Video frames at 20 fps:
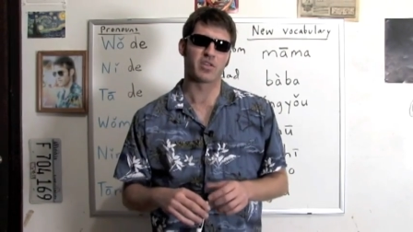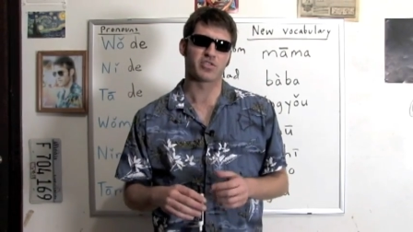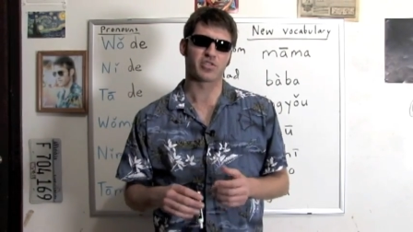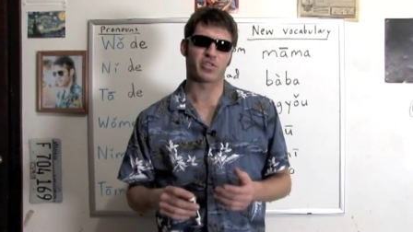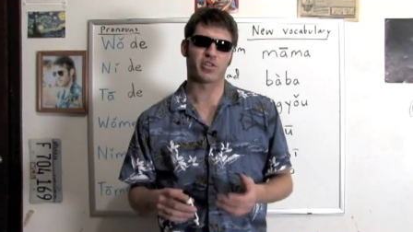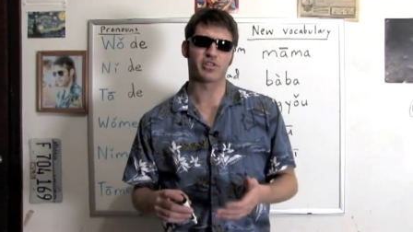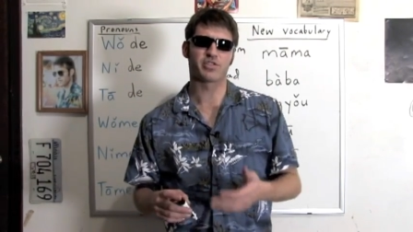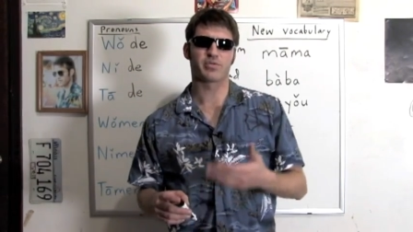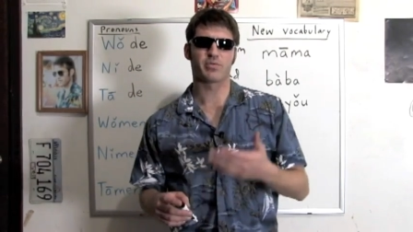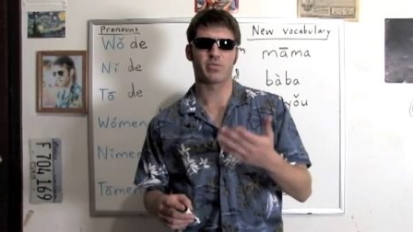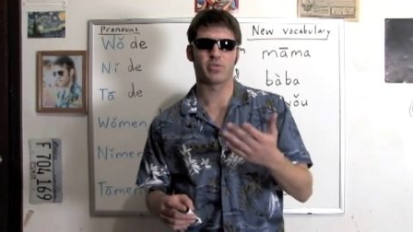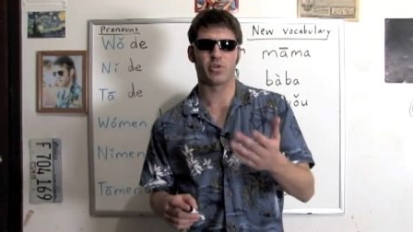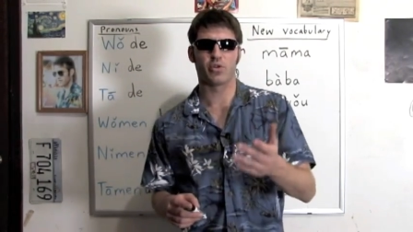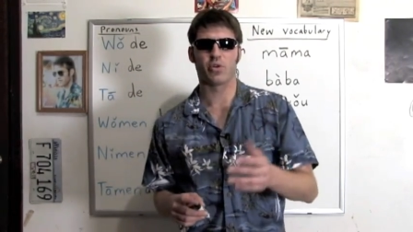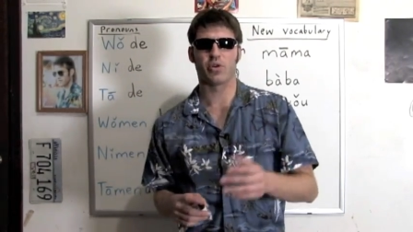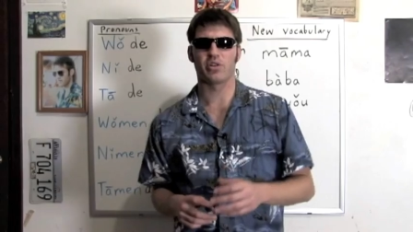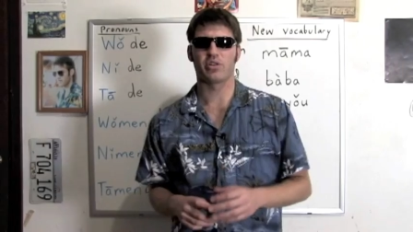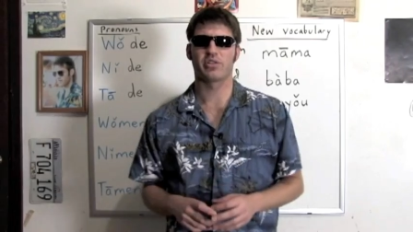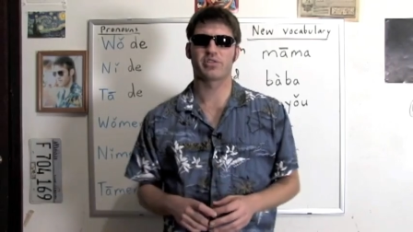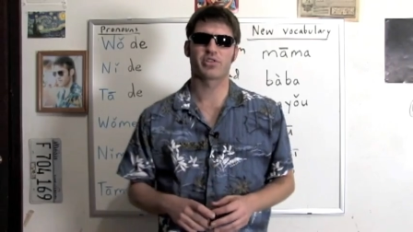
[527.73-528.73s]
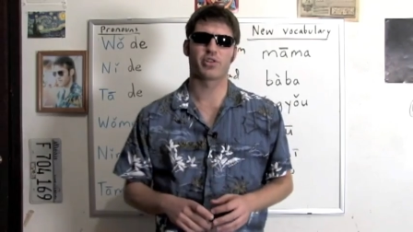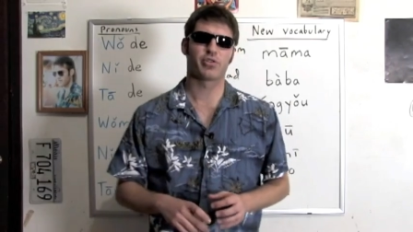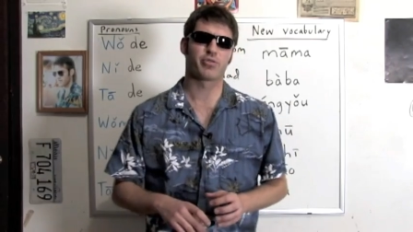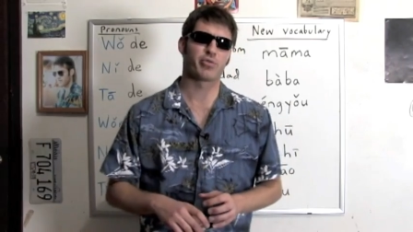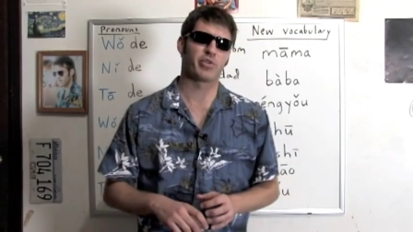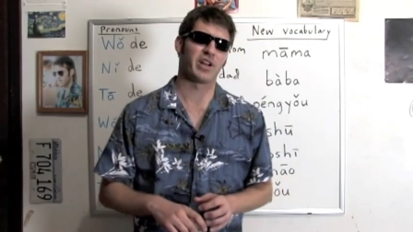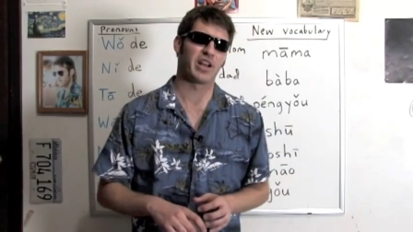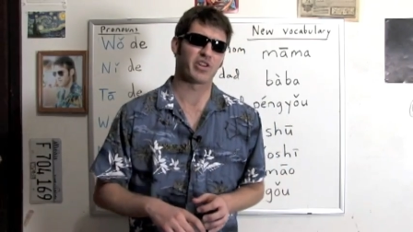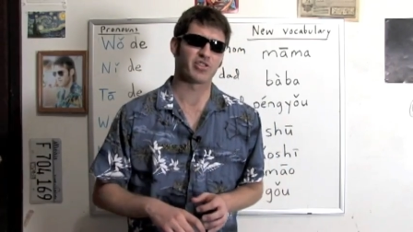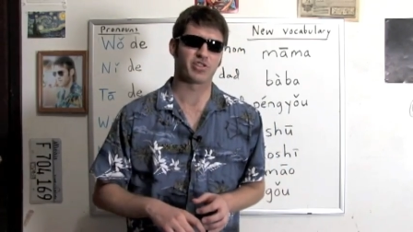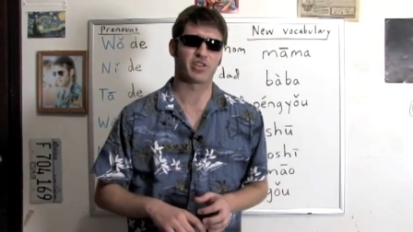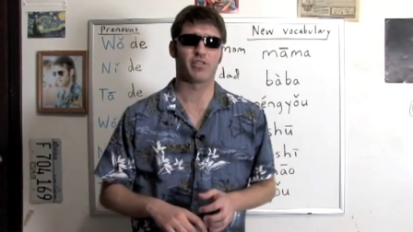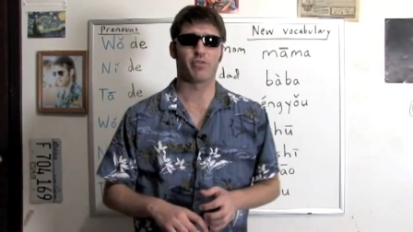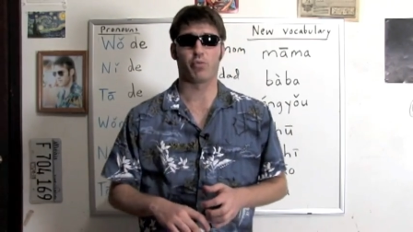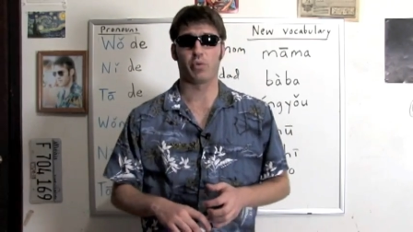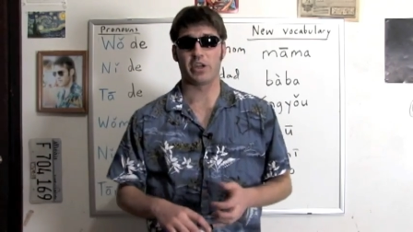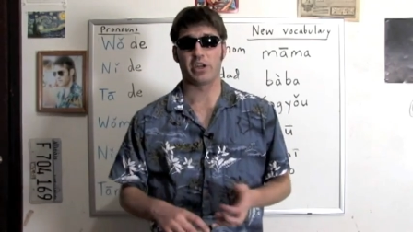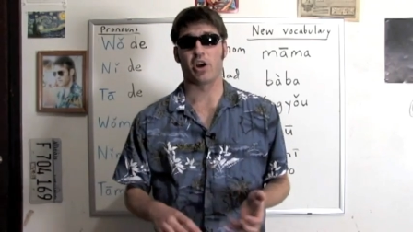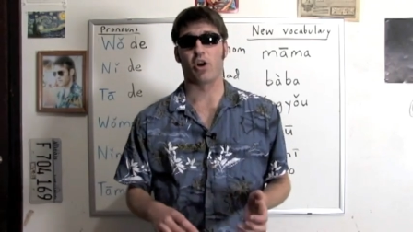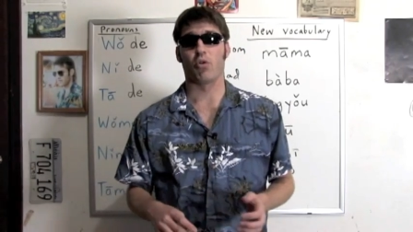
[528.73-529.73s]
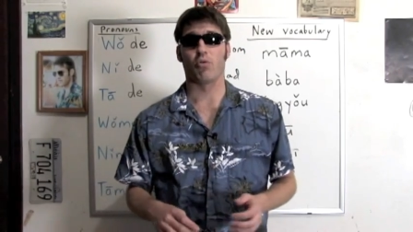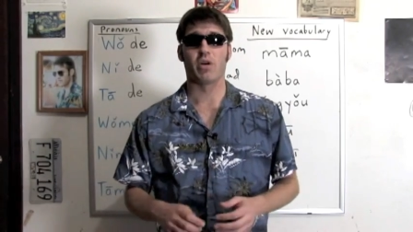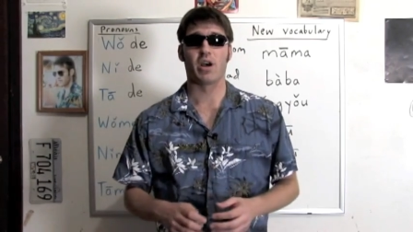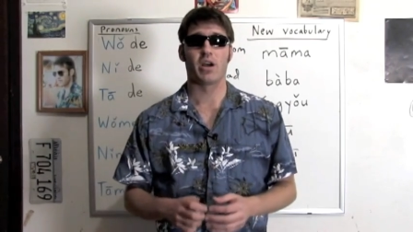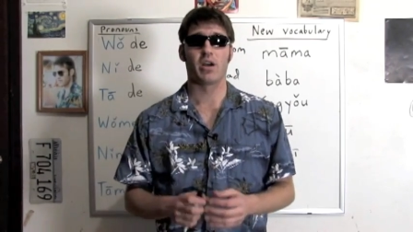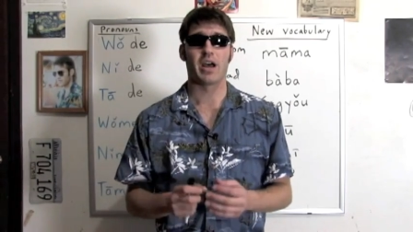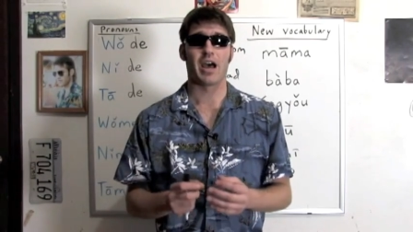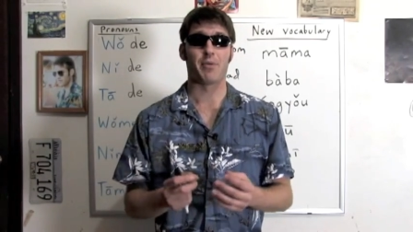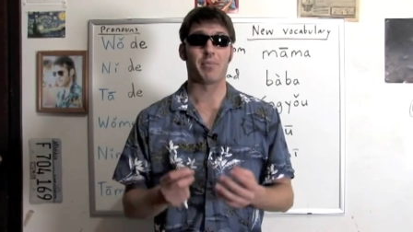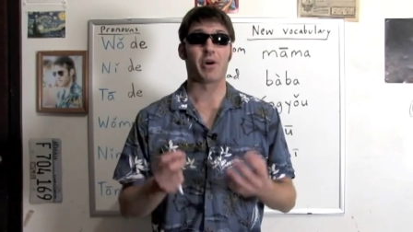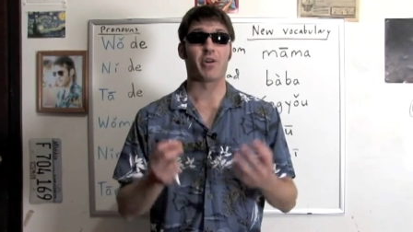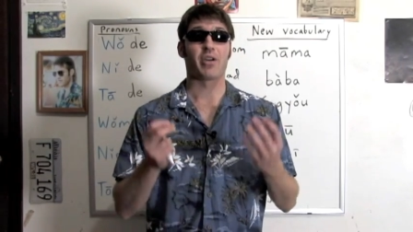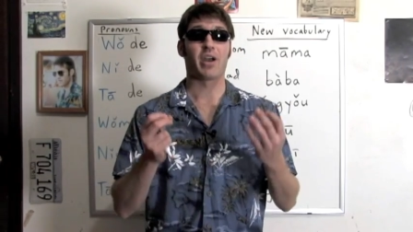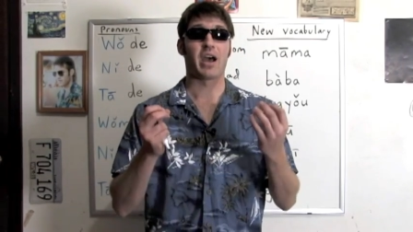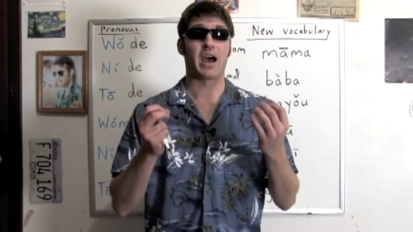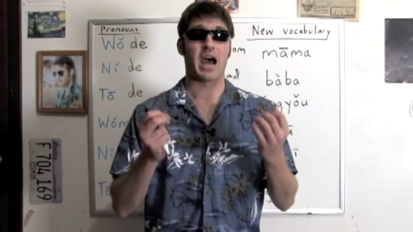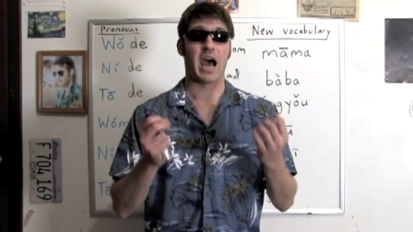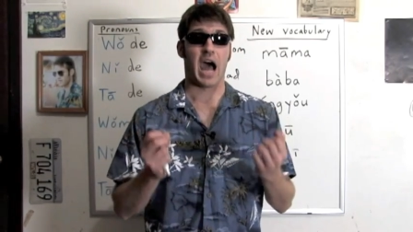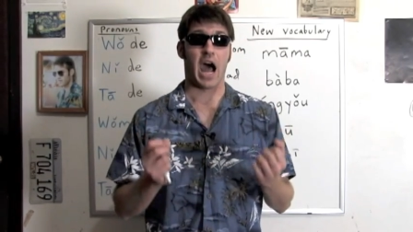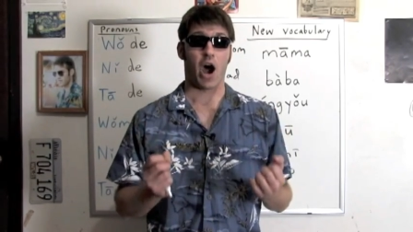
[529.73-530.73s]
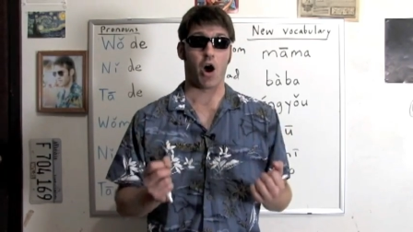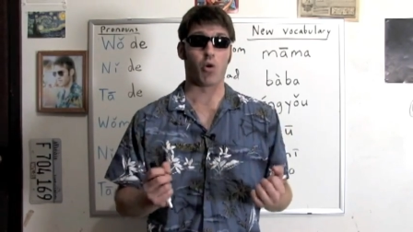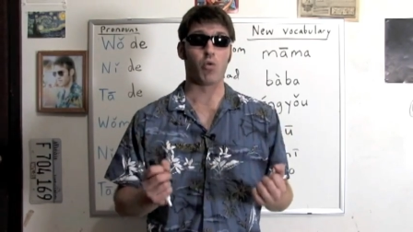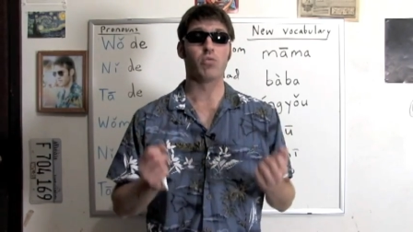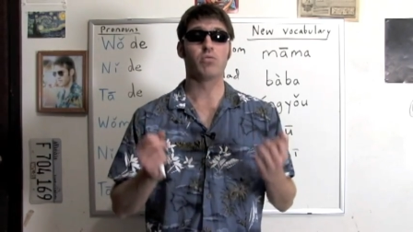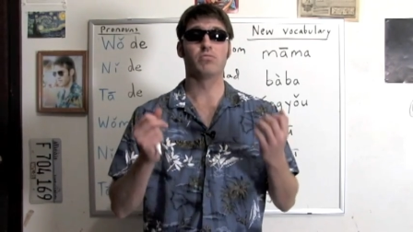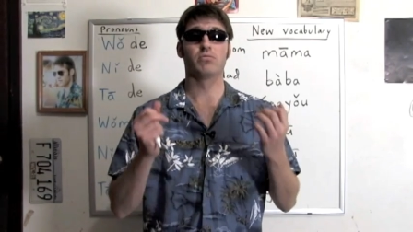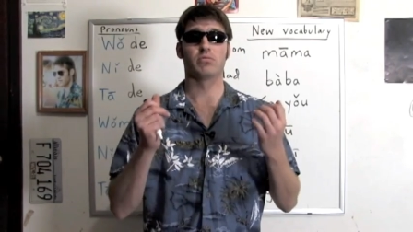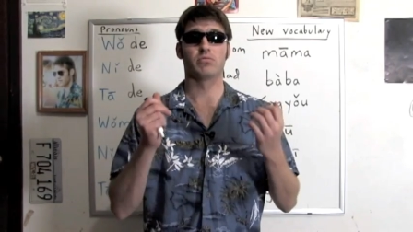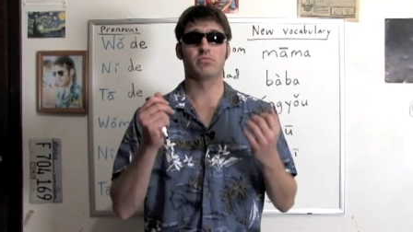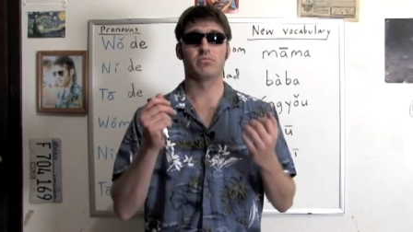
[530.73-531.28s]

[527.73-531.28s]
So let's no, let's go through an adjective we know. How about how?